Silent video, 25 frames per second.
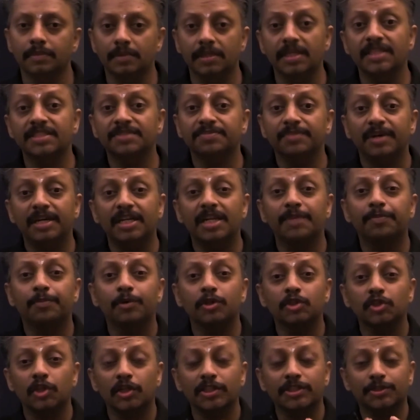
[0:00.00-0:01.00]
These
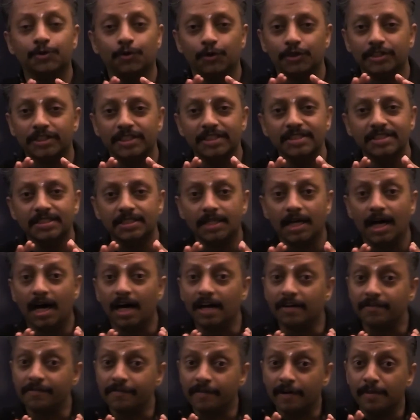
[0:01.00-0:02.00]
multiple choice questions
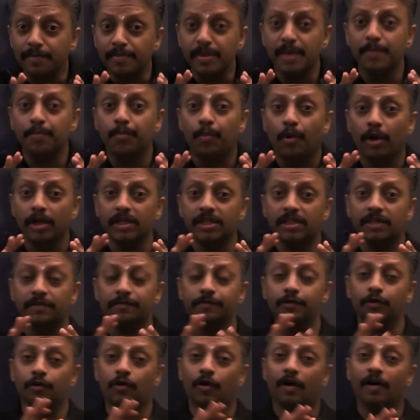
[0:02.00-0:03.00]
are from the point of
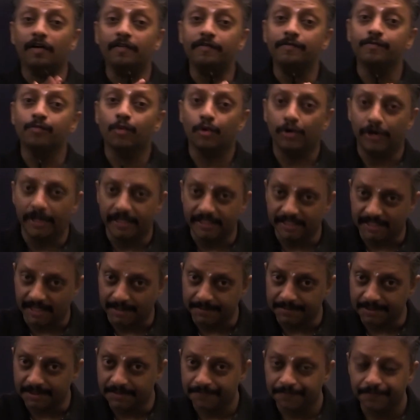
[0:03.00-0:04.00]
view of board
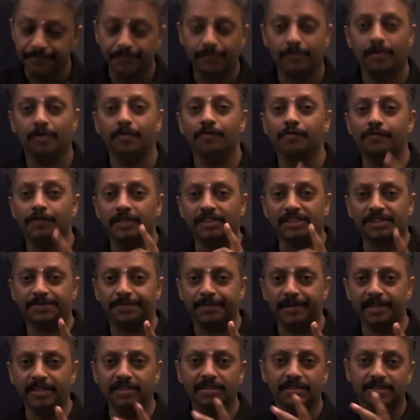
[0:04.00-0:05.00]
exams. First
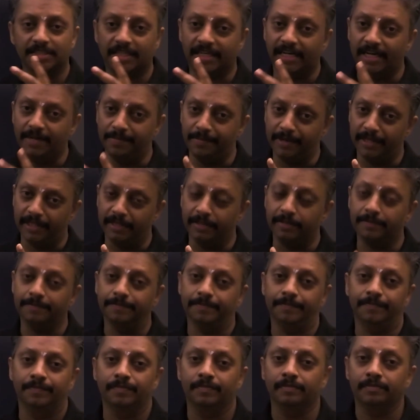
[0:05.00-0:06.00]
main, second main.
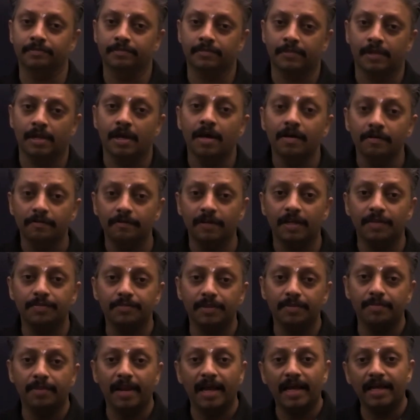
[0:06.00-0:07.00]
Fill up
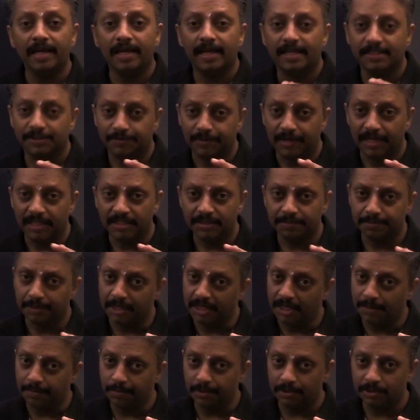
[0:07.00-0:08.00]
the blank as well as
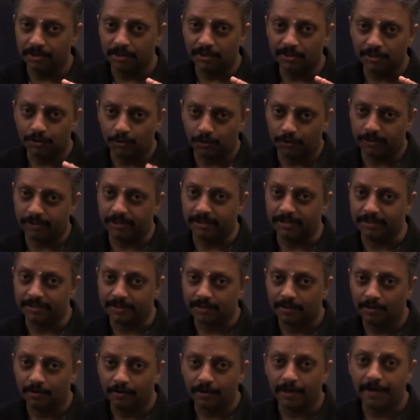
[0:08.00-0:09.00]
multiple choice questions.
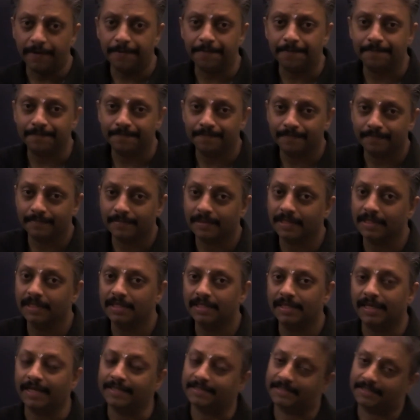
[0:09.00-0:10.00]
Okay?
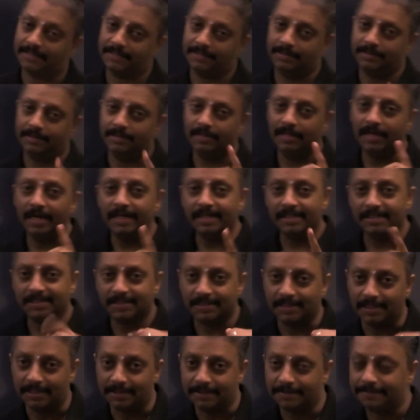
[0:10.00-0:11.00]
Yes. Let us
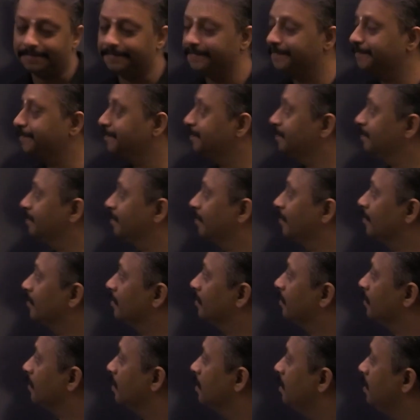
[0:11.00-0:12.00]
start.
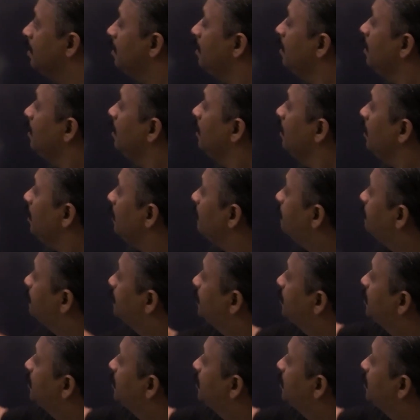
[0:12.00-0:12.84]
If